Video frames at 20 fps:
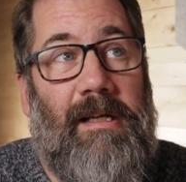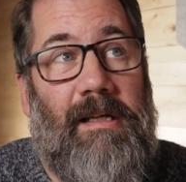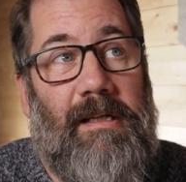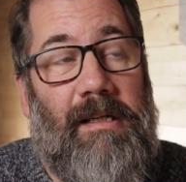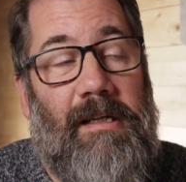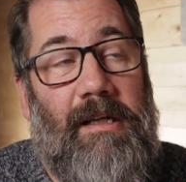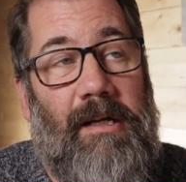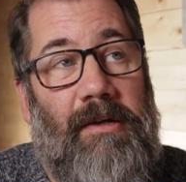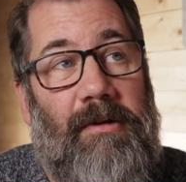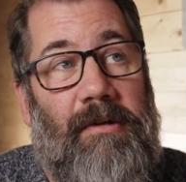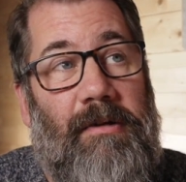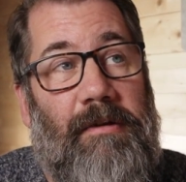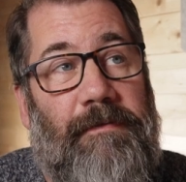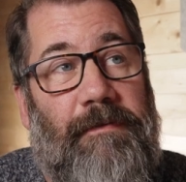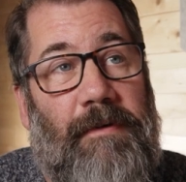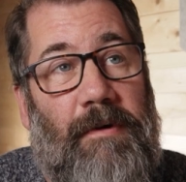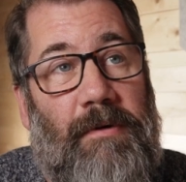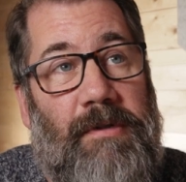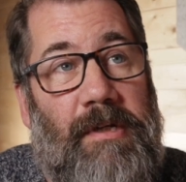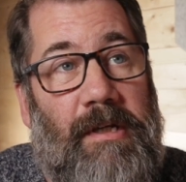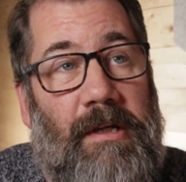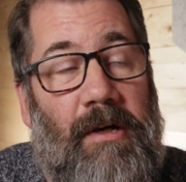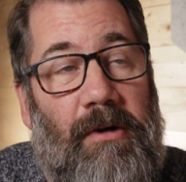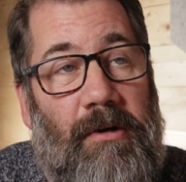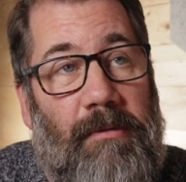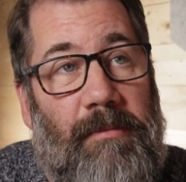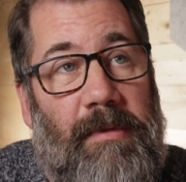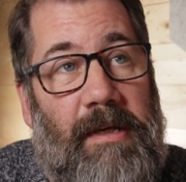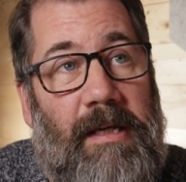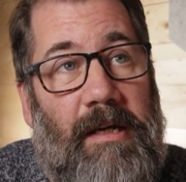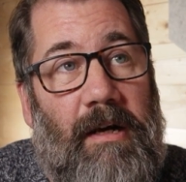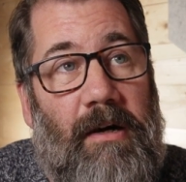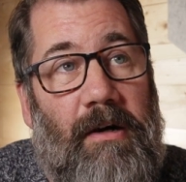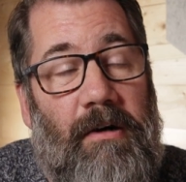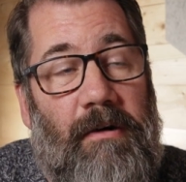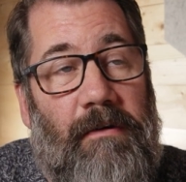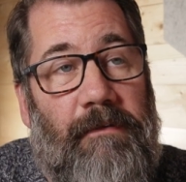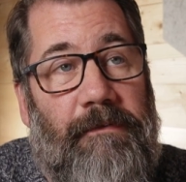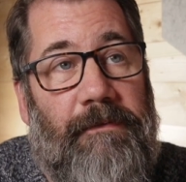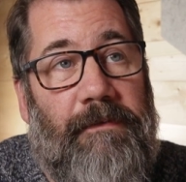you know, the false economy
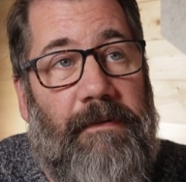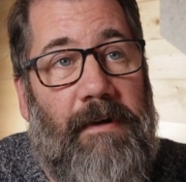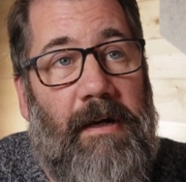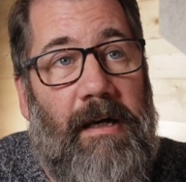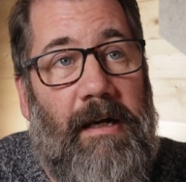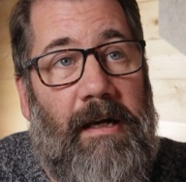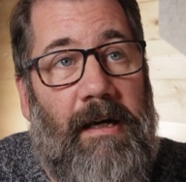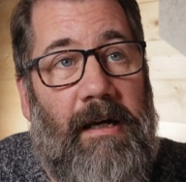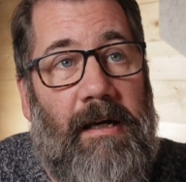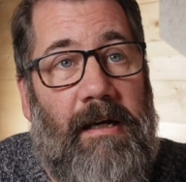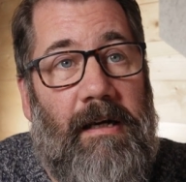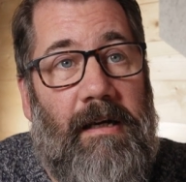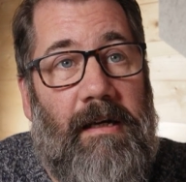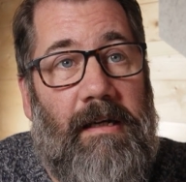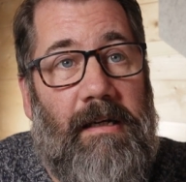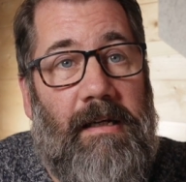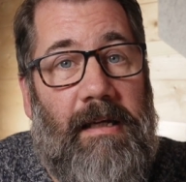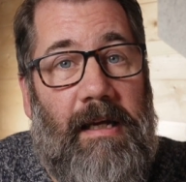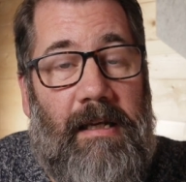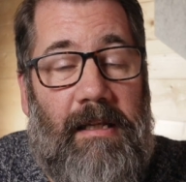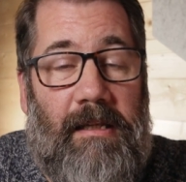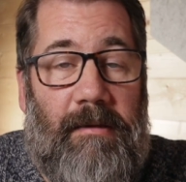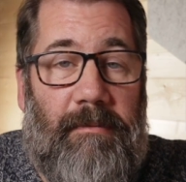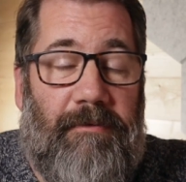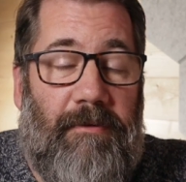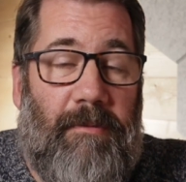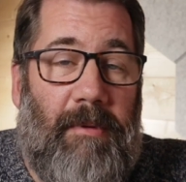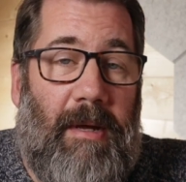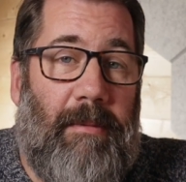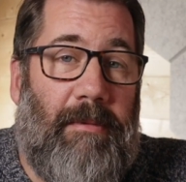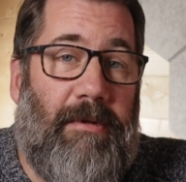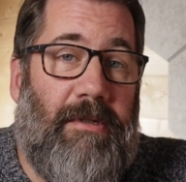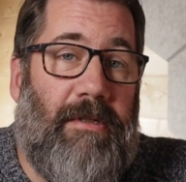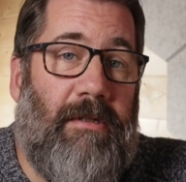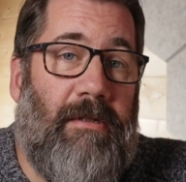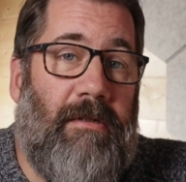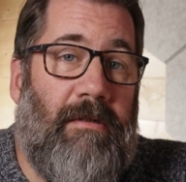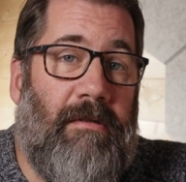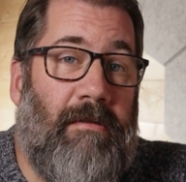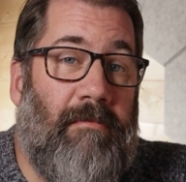of getting them from
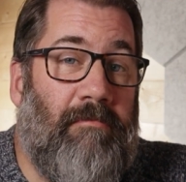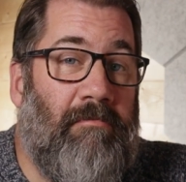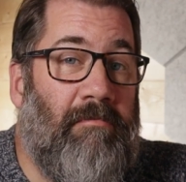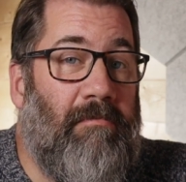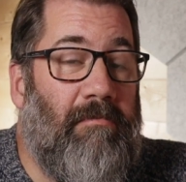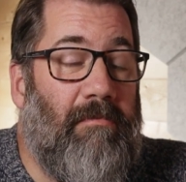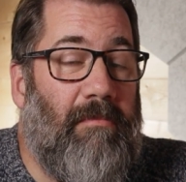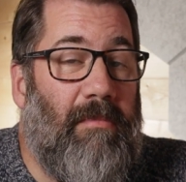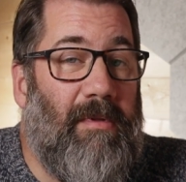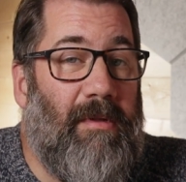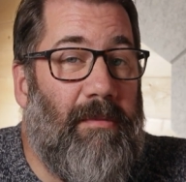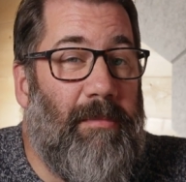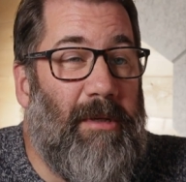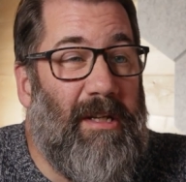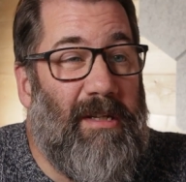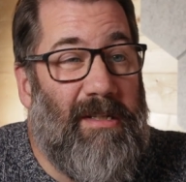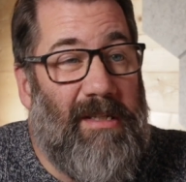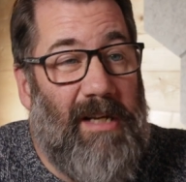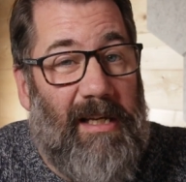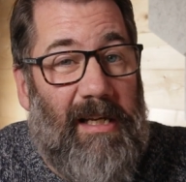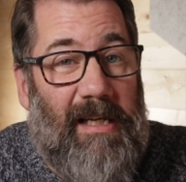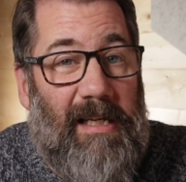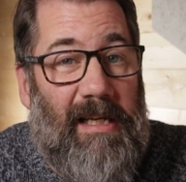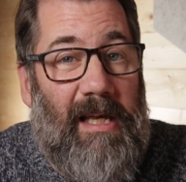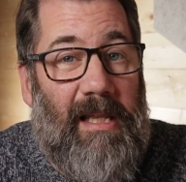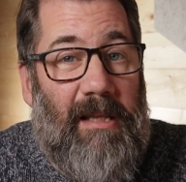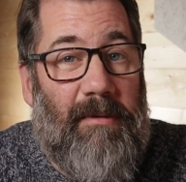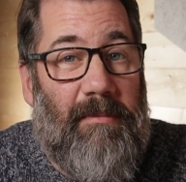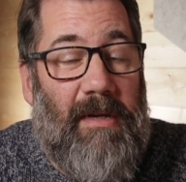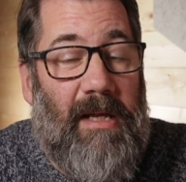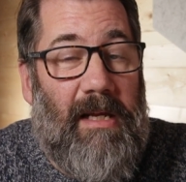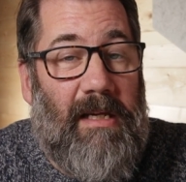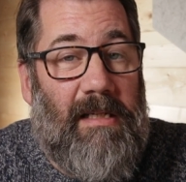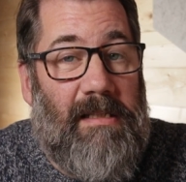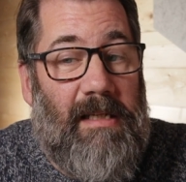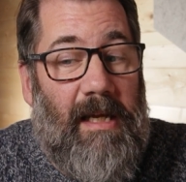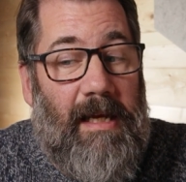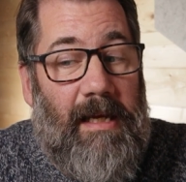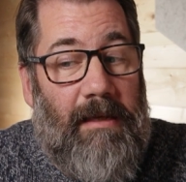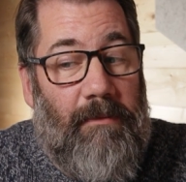Amazon because I could get them next
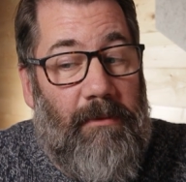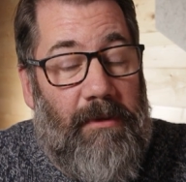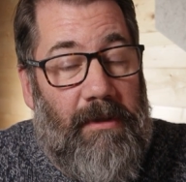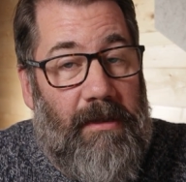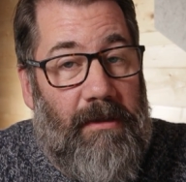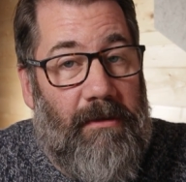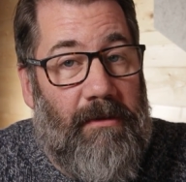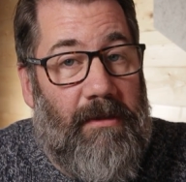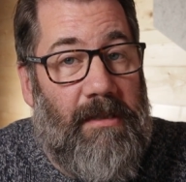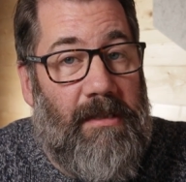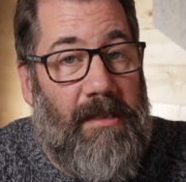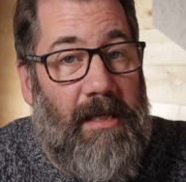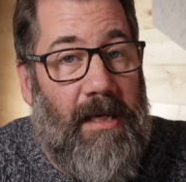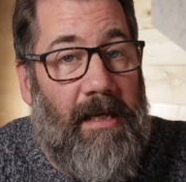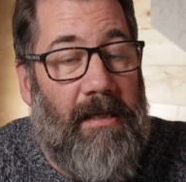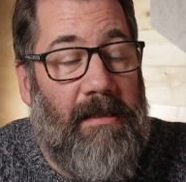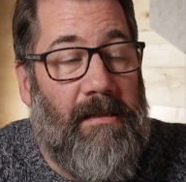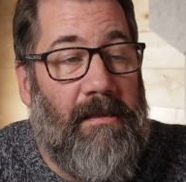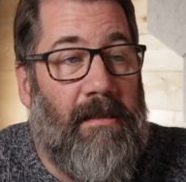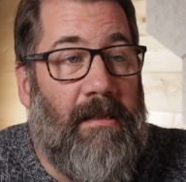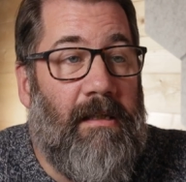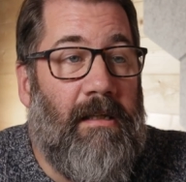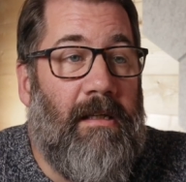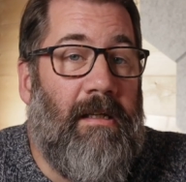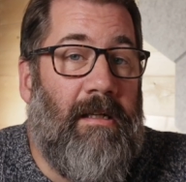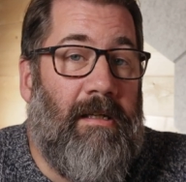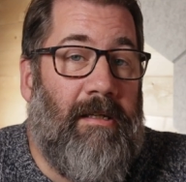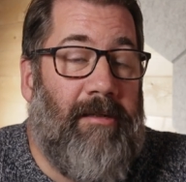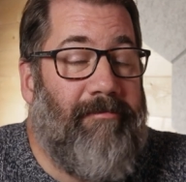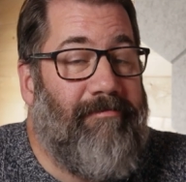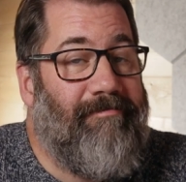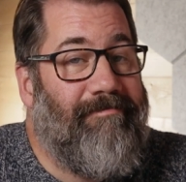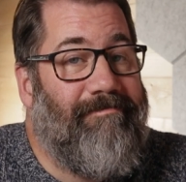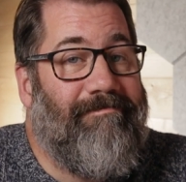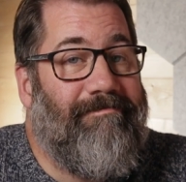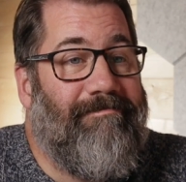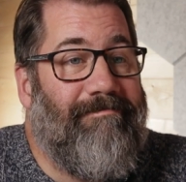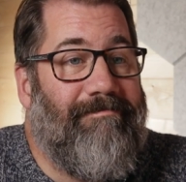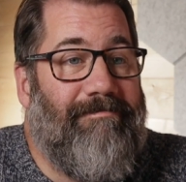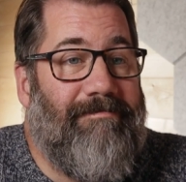day with the other set,
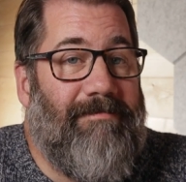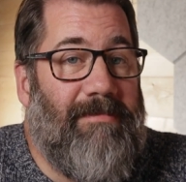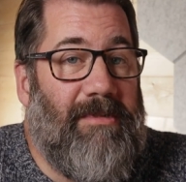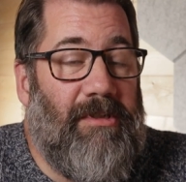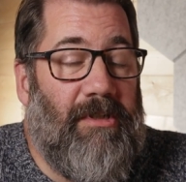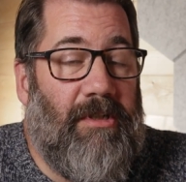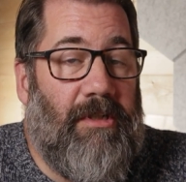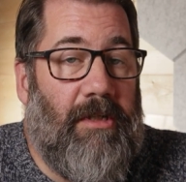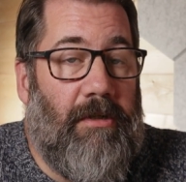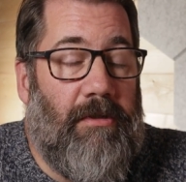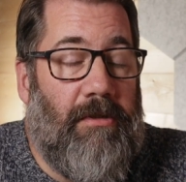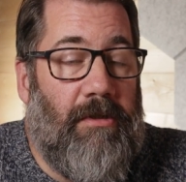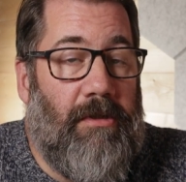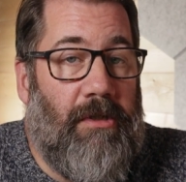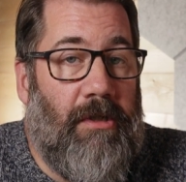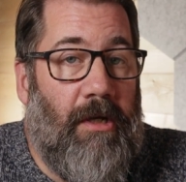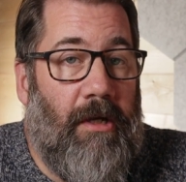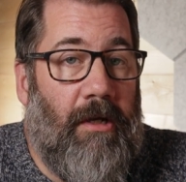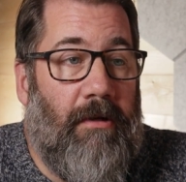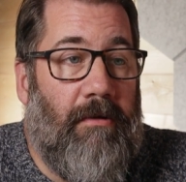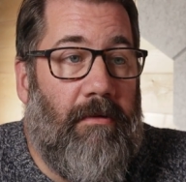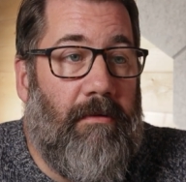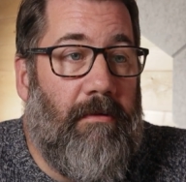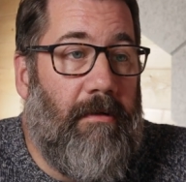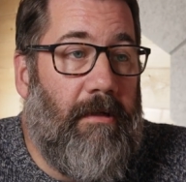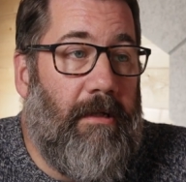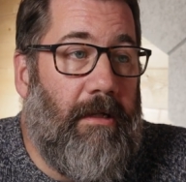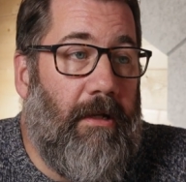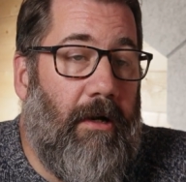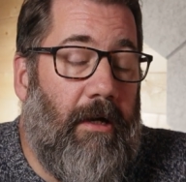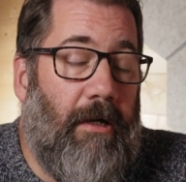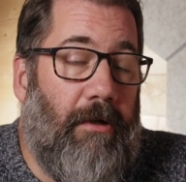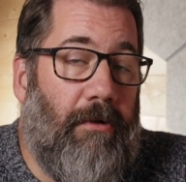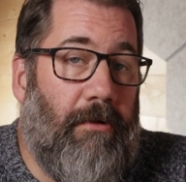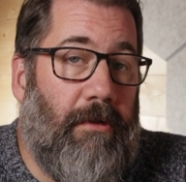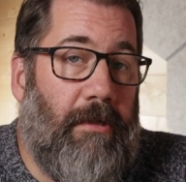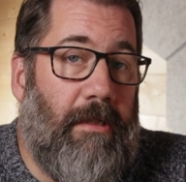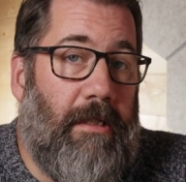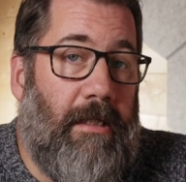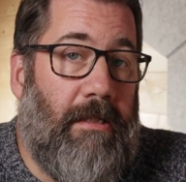just goes to show, you know, I
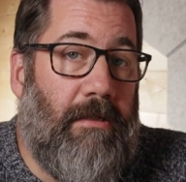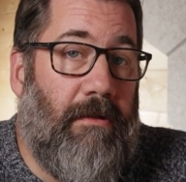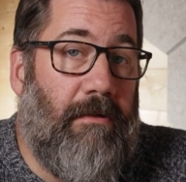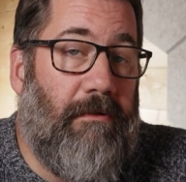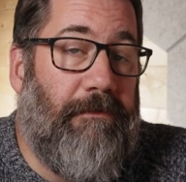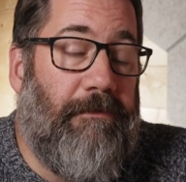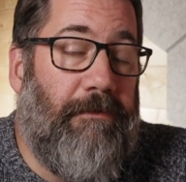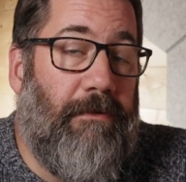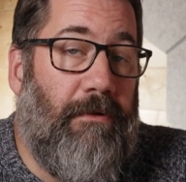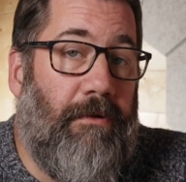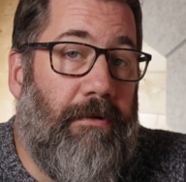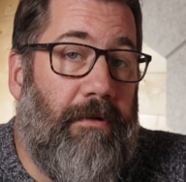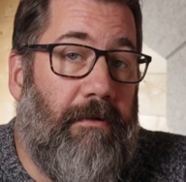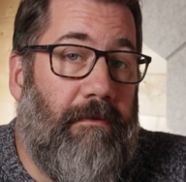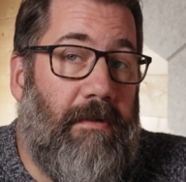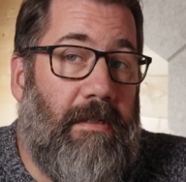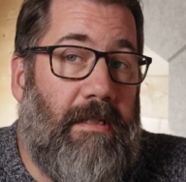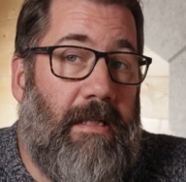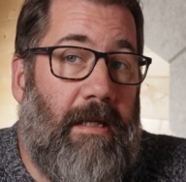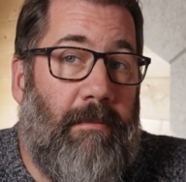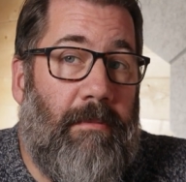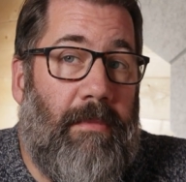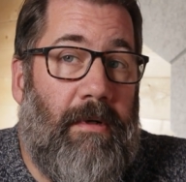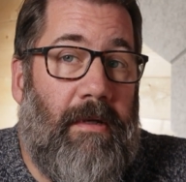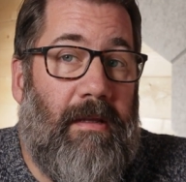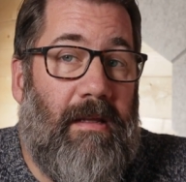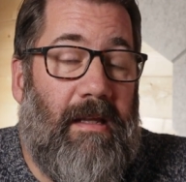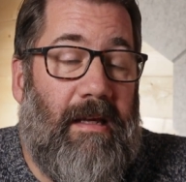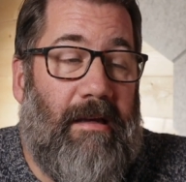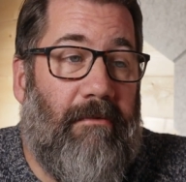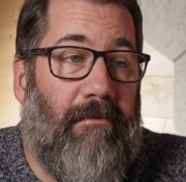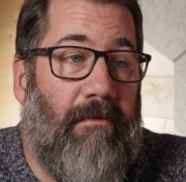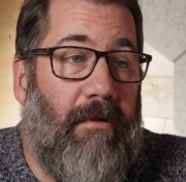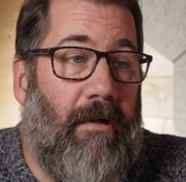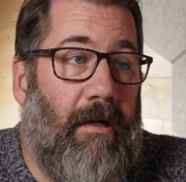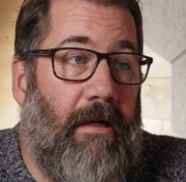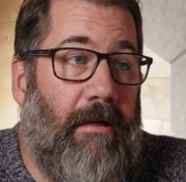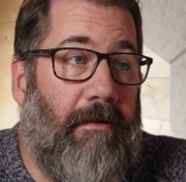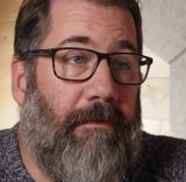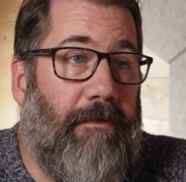ordered these on the 4th of December. They
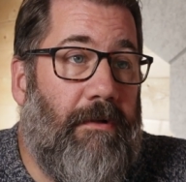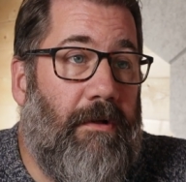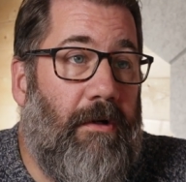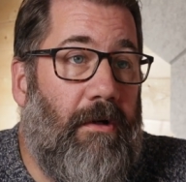arrived